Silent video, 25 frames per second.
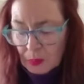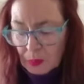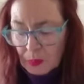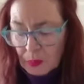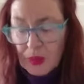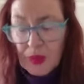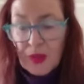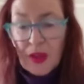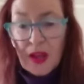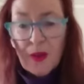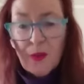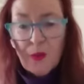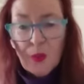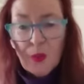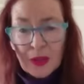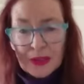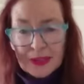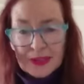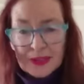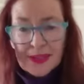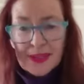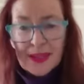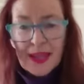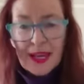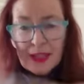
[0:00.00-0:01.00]
But then
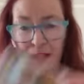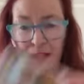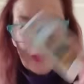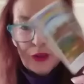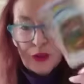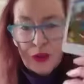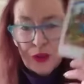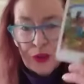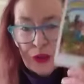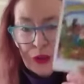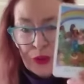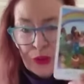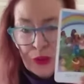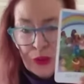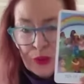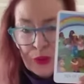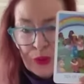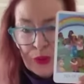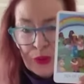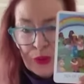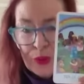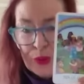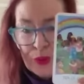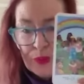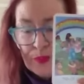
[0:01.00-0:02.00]
once they
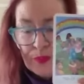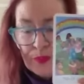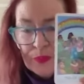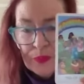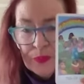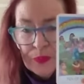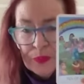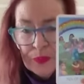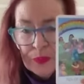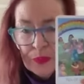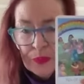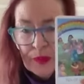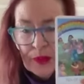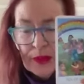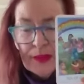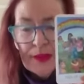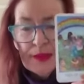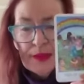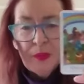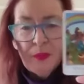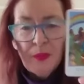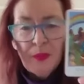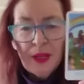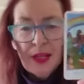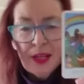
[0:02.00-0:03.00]
do,
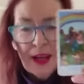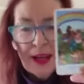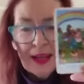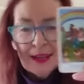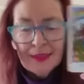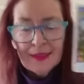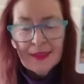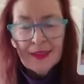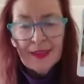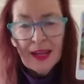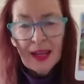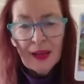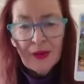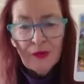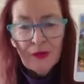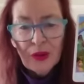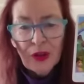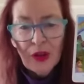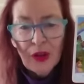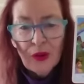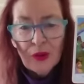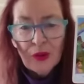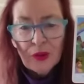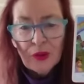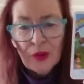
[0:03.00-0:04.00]
it's a bit like the David
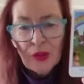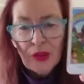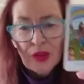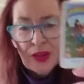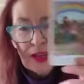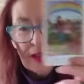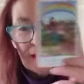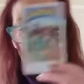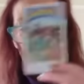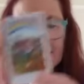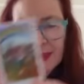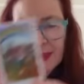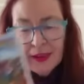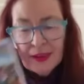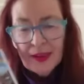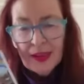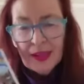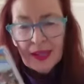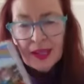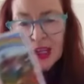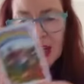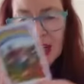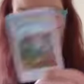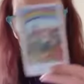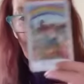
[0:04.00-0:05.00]
Hogg thing in the
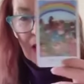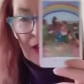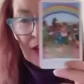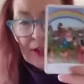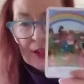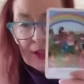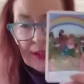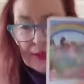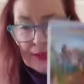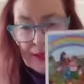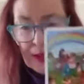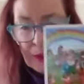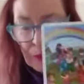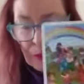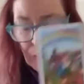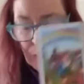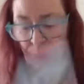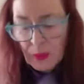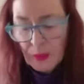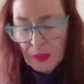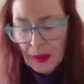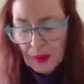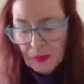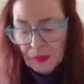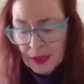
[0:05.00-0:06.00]
thing. I think some
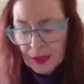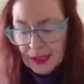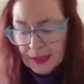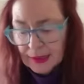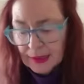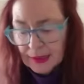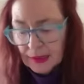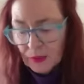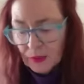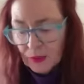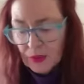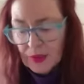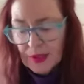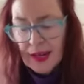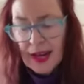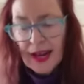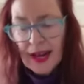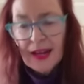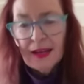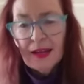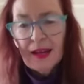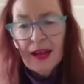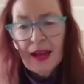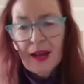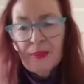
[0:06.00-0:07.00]
Republicans will
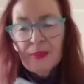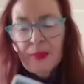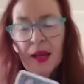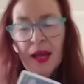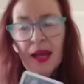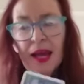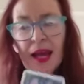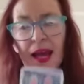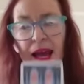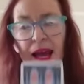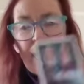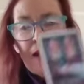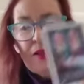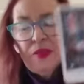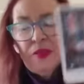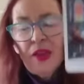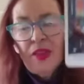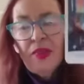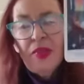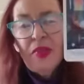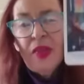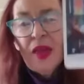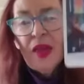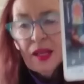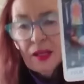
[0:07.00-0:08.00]
stand up and
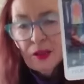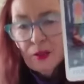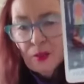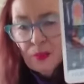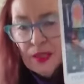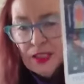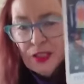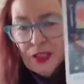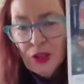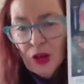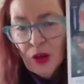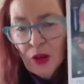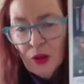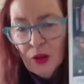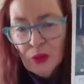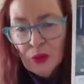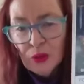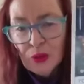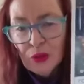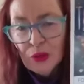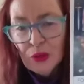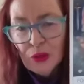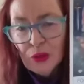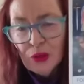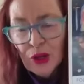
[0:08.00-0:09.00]
then they'll be
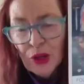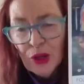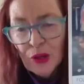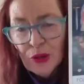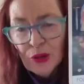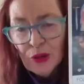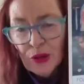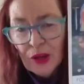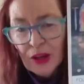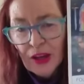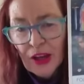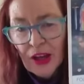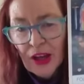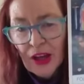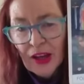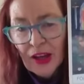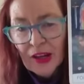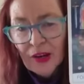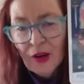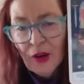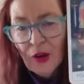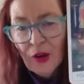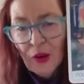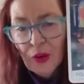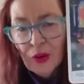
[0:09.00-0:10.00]
told to toe the
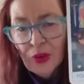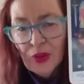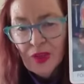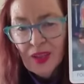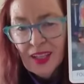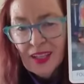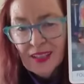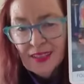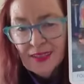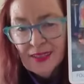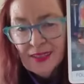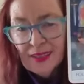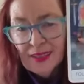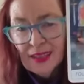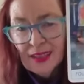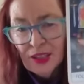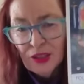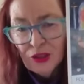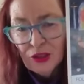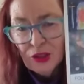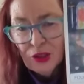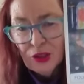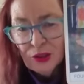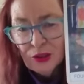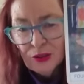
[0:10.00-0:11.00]
line on this
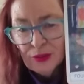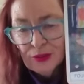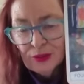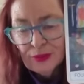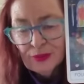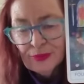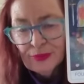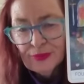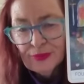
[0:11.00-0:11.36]
issue.